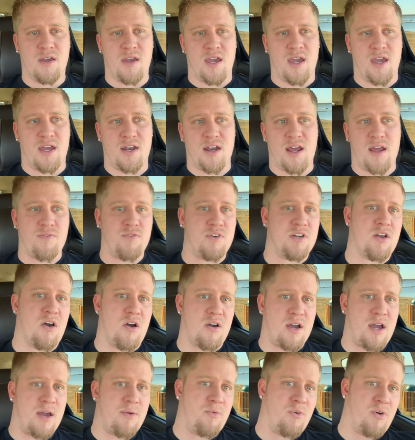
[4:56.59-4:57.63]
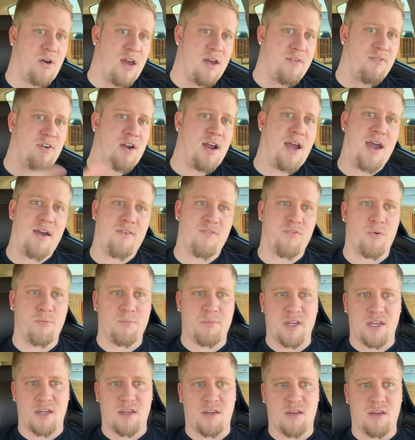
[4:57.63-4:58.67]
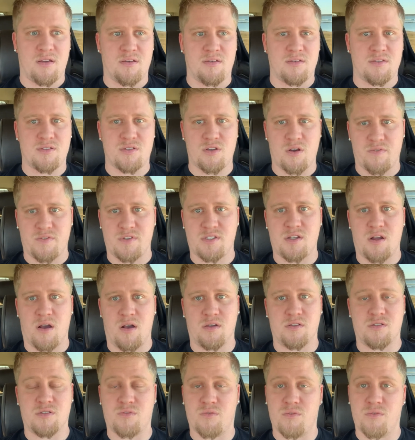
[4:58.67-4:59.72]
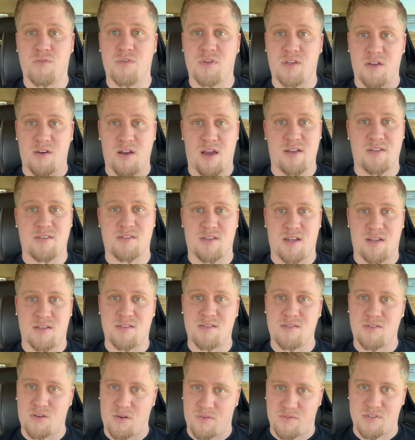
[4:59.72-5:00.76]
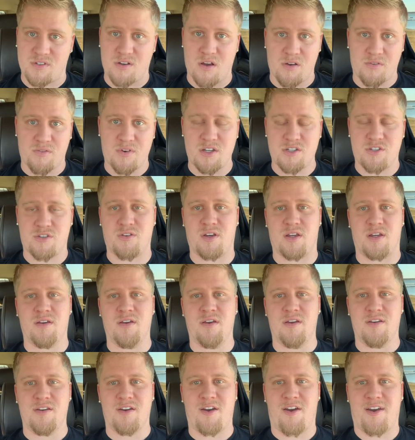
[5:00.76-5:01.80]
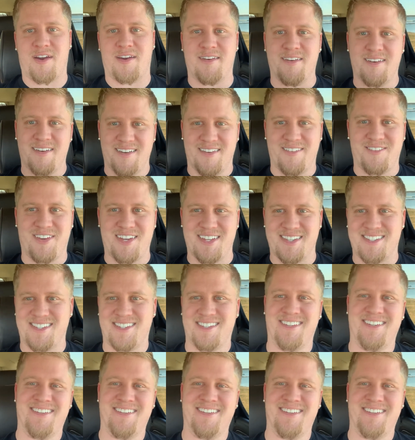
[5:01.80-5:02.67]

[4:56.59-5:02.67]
and every dog i will ever have will be service dogs through the united states service dog registry all right peace